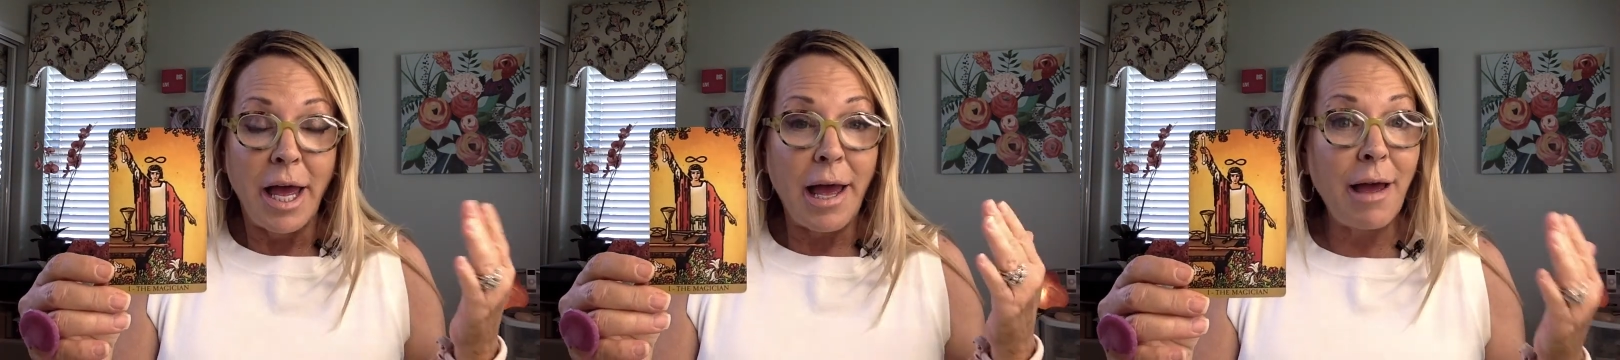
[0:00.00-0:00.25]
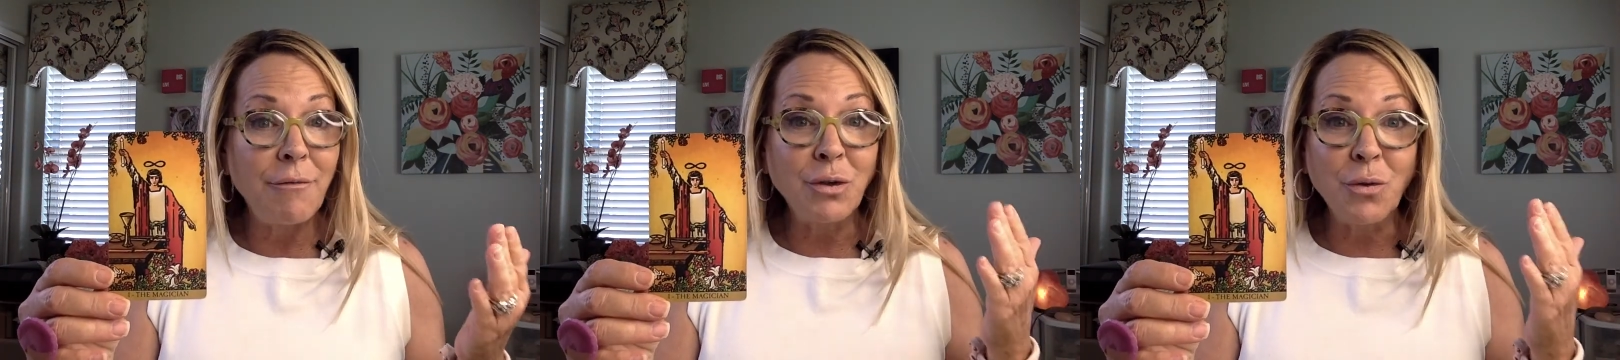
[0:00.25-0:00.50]

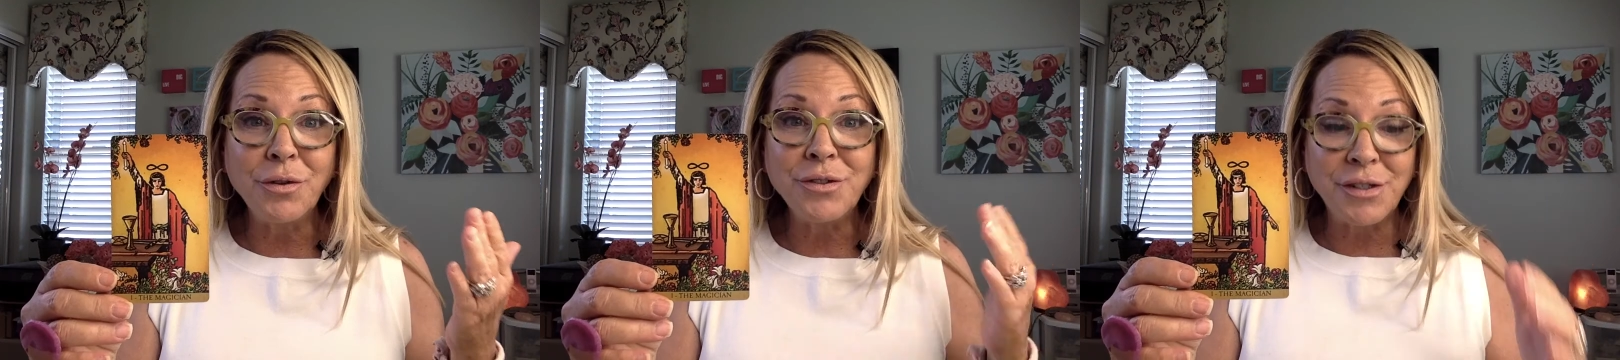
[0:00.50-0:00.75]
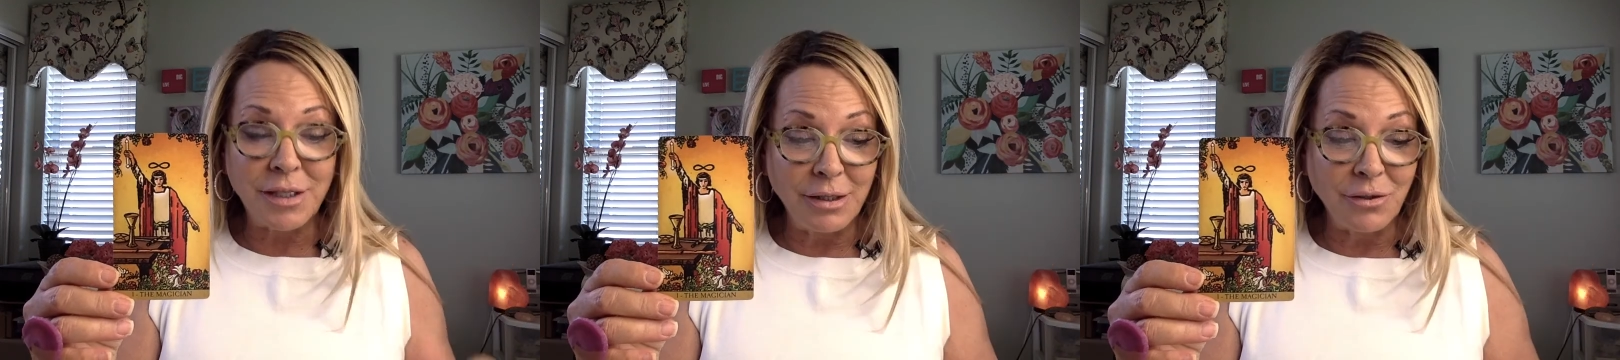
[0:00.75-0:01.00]
having all the
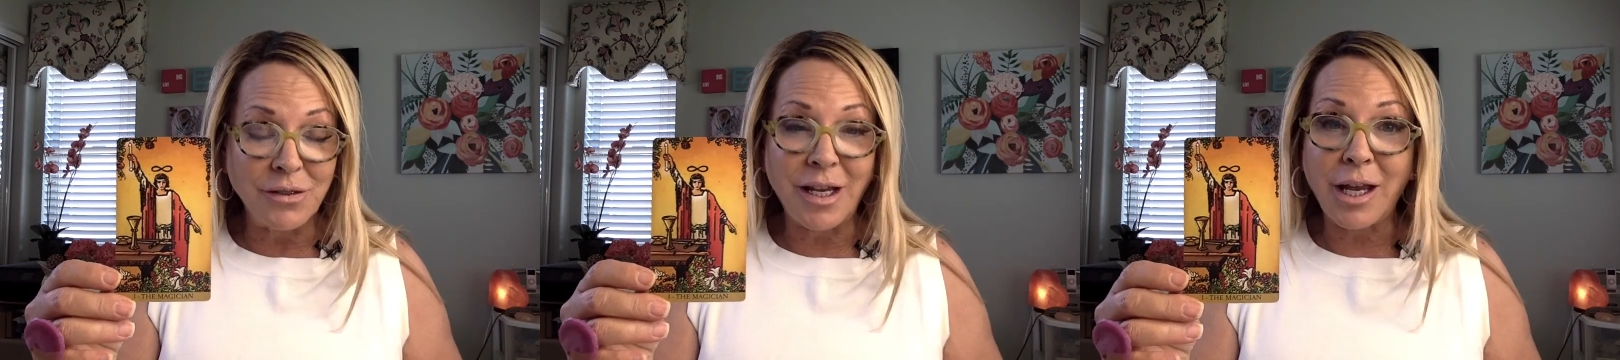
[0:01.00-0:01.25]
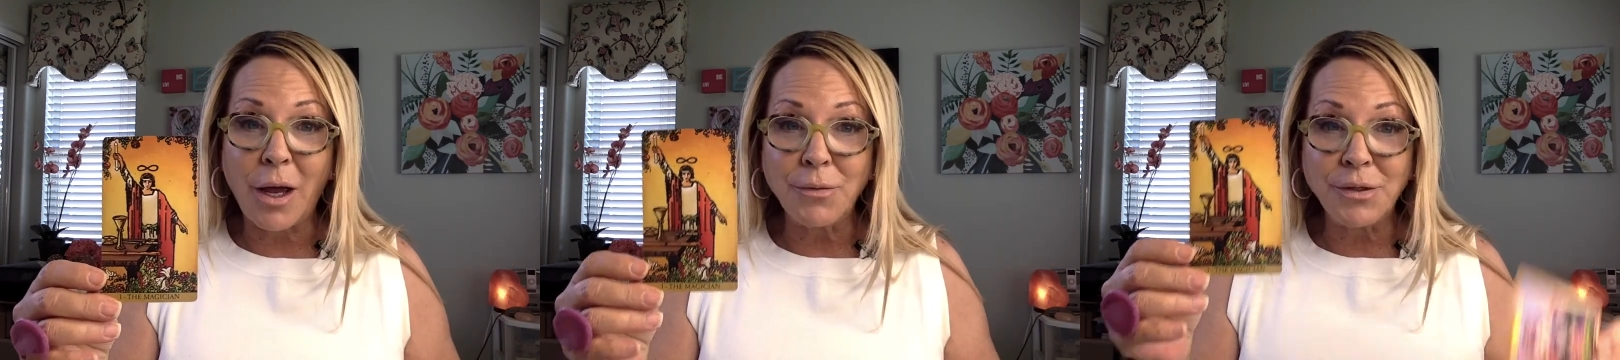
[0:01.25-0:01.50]
skills,
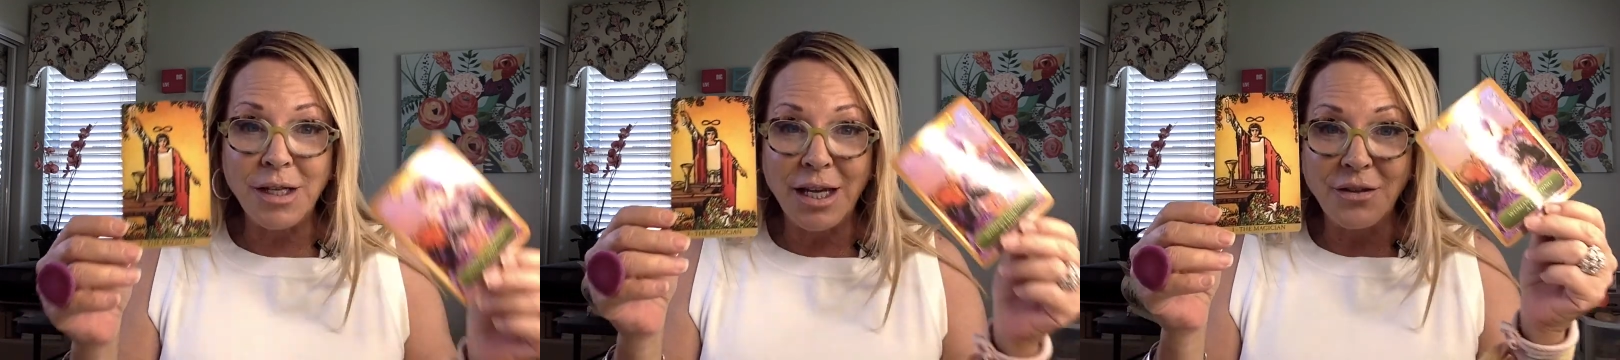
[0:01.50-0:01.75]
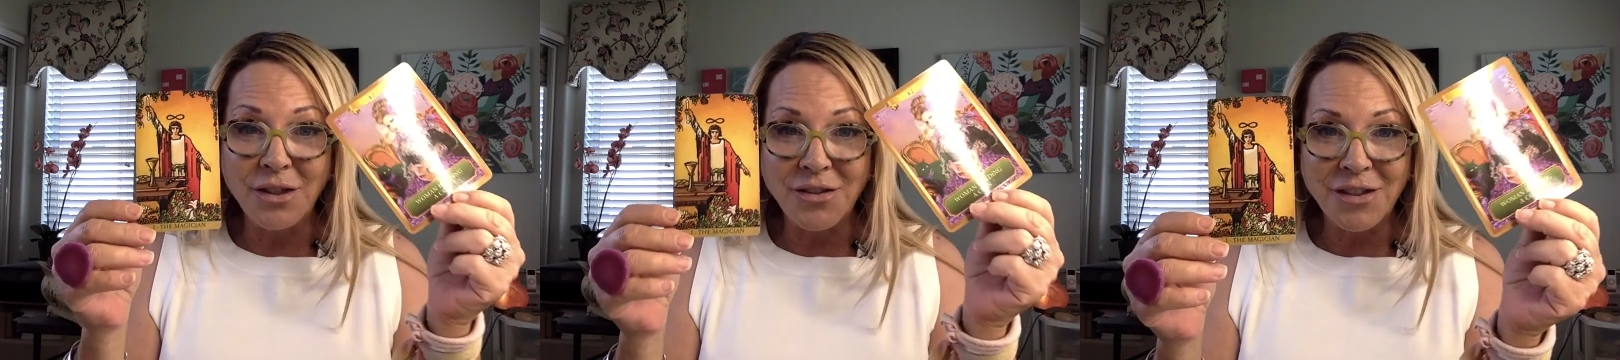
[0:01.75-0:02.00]
like I was
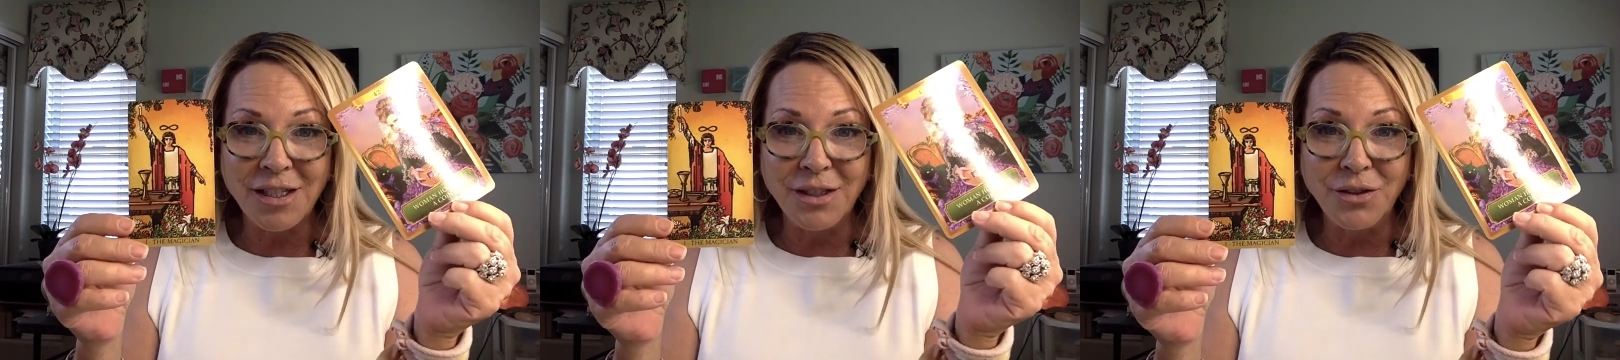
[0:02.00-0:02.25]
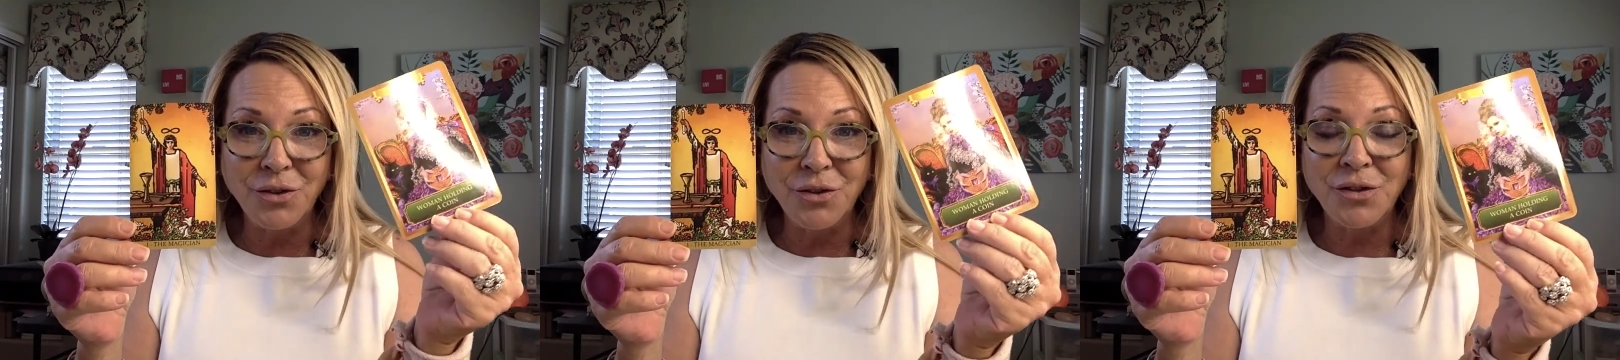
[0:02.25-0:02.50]
saying, the
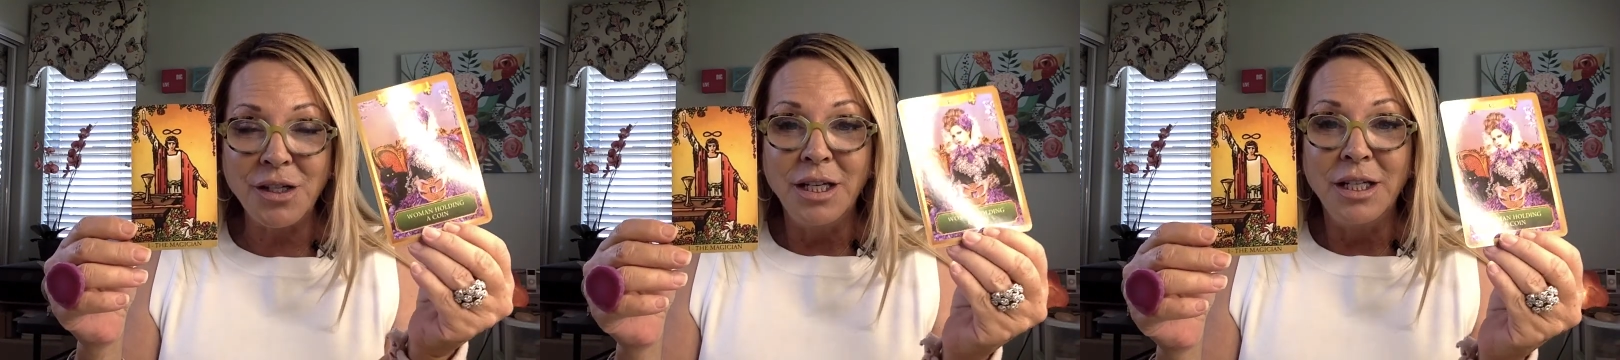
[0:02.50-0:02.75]
skills